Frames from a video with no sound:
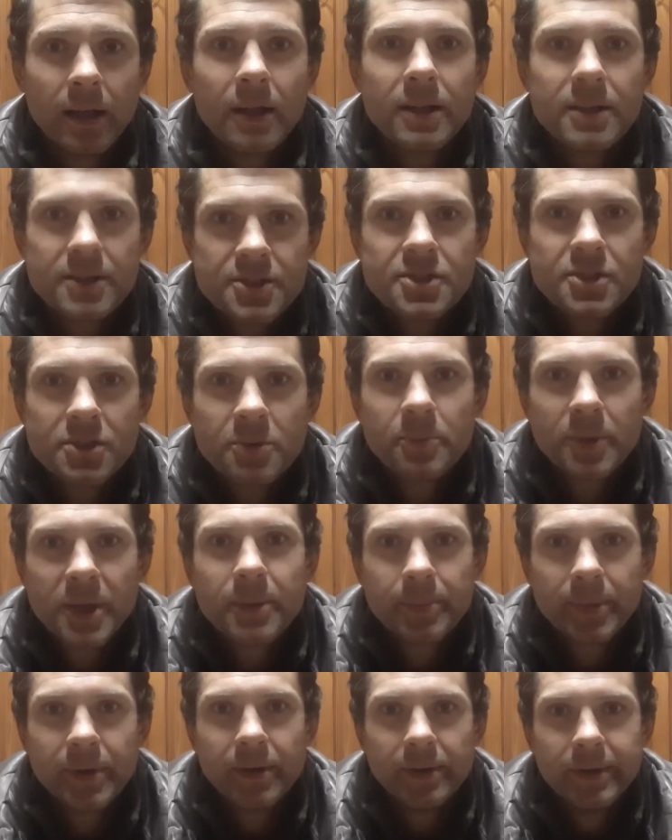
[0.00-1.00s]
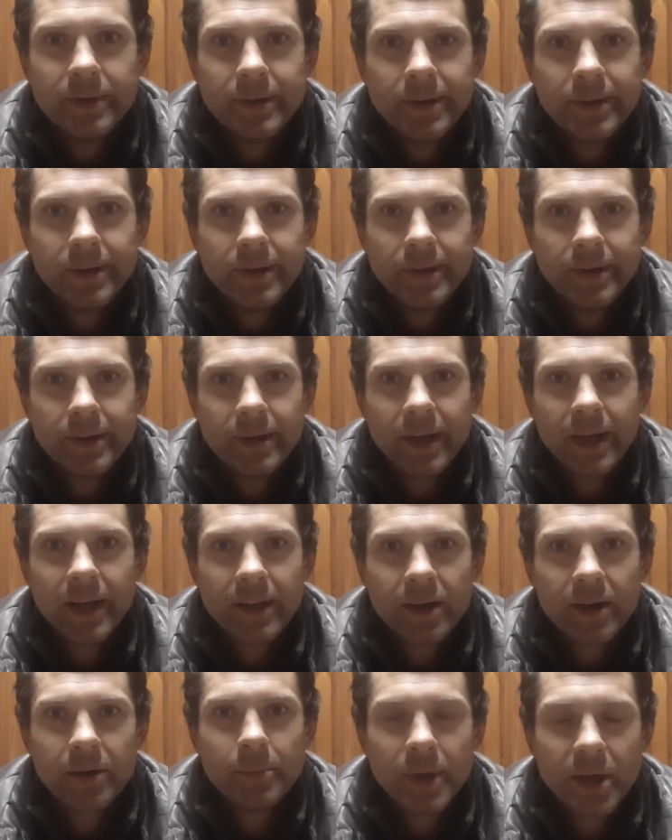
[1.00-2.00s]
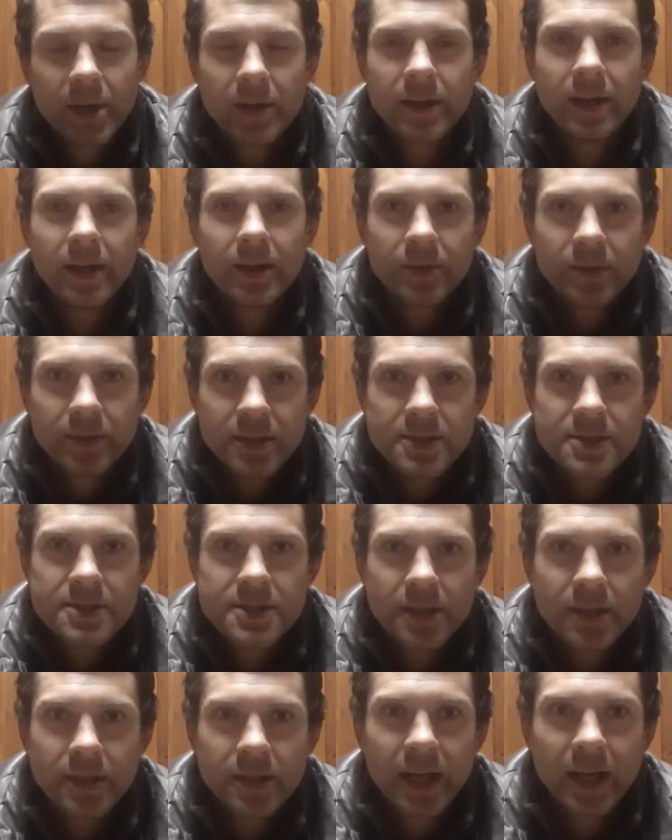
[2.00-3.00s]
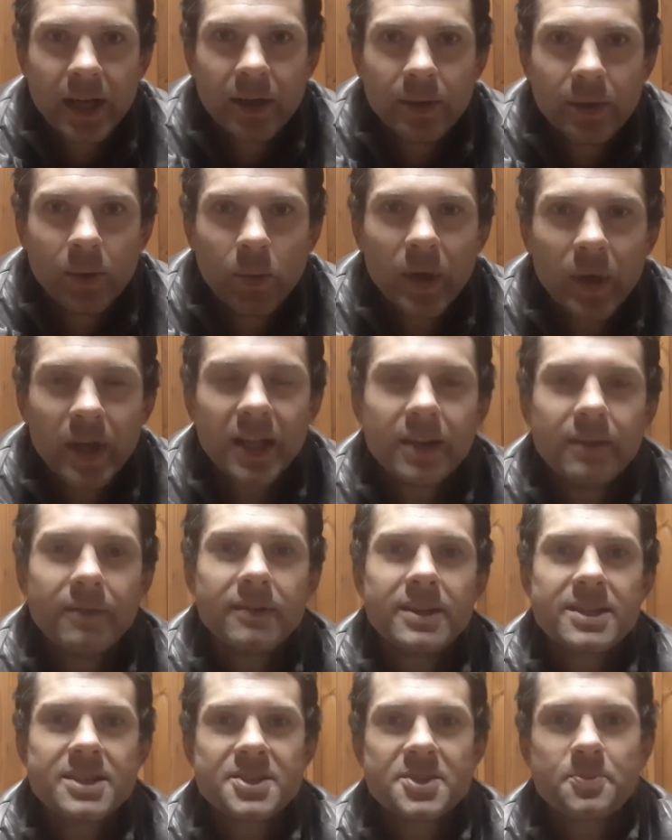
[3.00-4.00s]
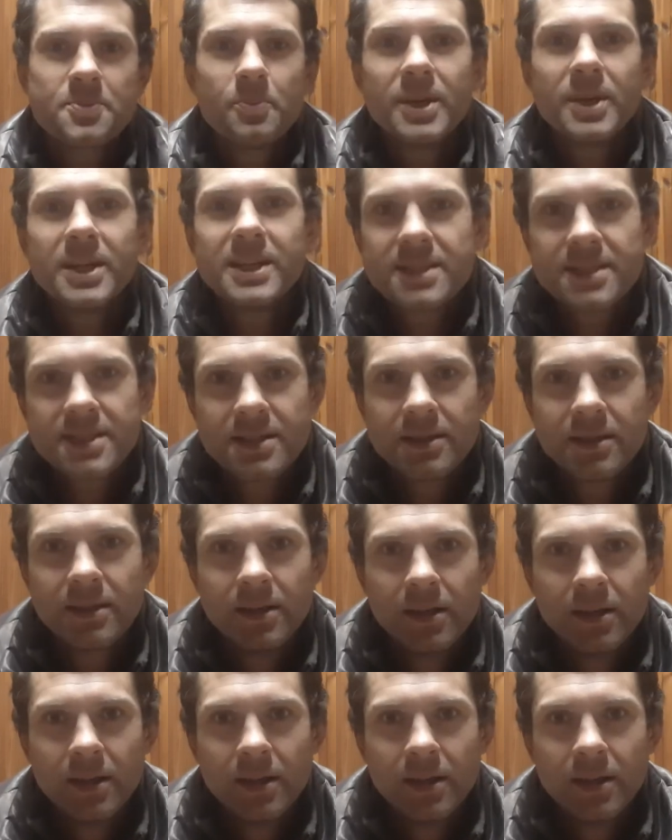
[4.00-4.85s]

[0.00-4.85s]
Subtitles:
It's 2 people, and they're both the owners. Now, whatever the split